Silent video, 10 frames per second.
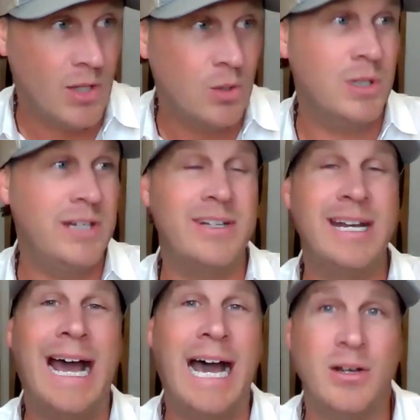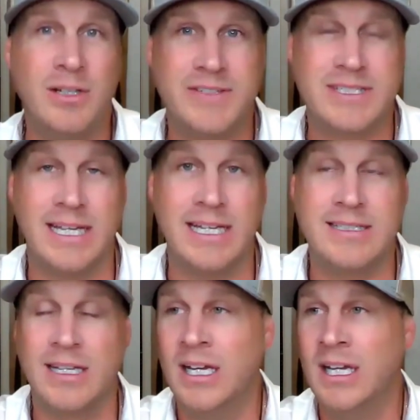or even out of
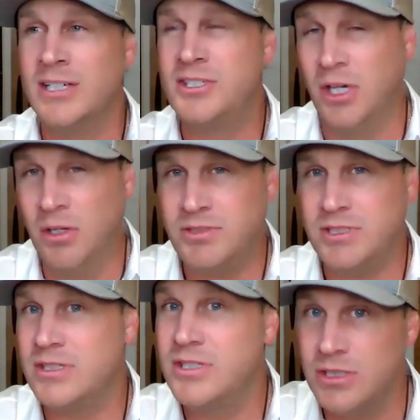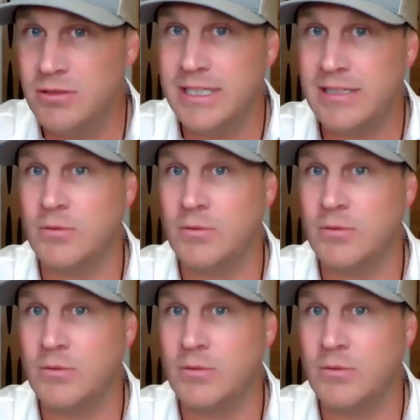state, don't do